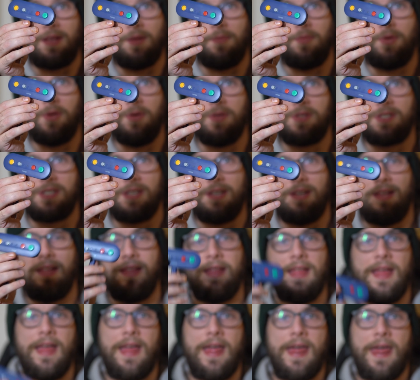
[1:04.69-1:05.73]
computer?
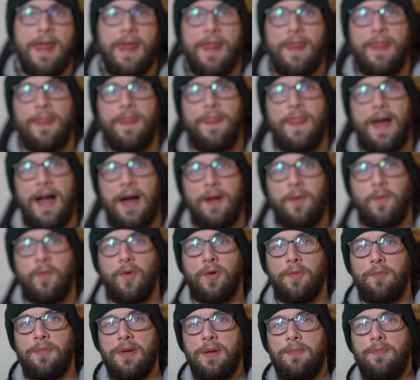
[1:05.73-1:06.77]
That
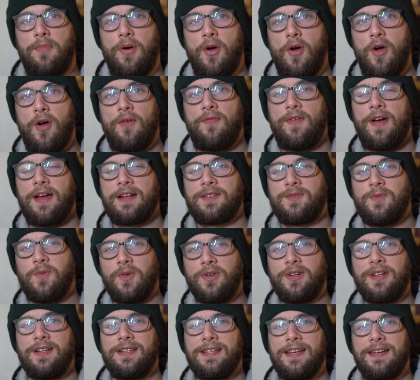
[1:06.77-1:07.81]
would be perfect,
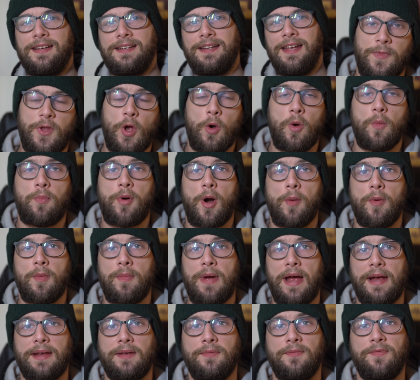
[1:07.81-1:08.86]
wouldn't it? The only problem
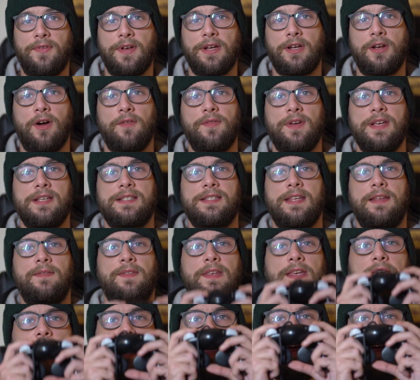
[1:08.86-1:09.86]
I can think of is that the